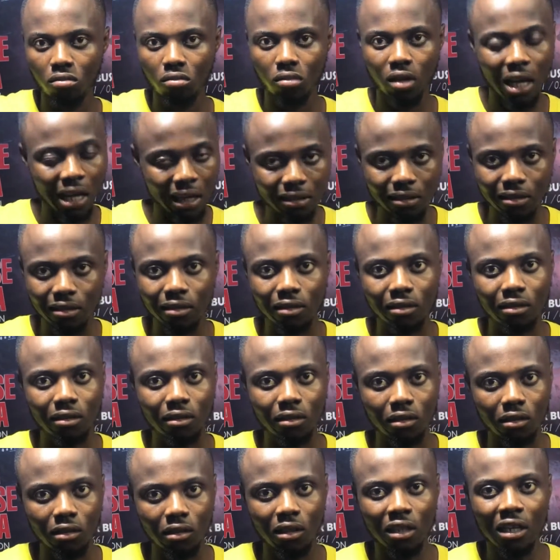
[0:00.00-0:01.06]
Yes,
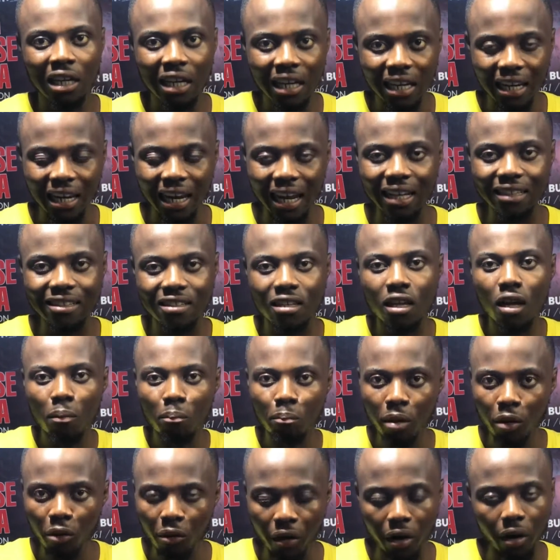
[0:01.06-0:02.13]
let's
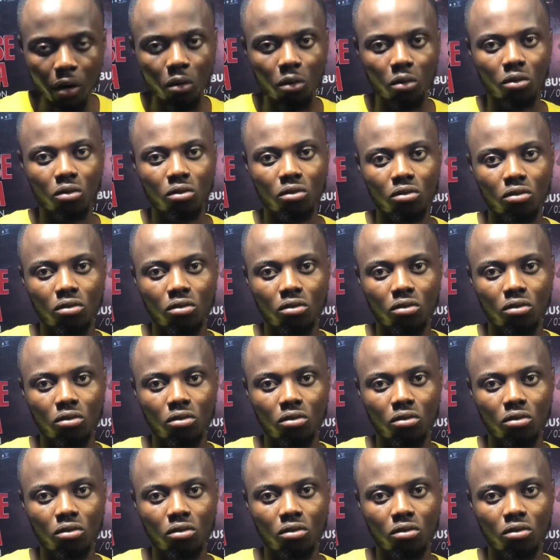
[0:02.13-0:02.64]
be real.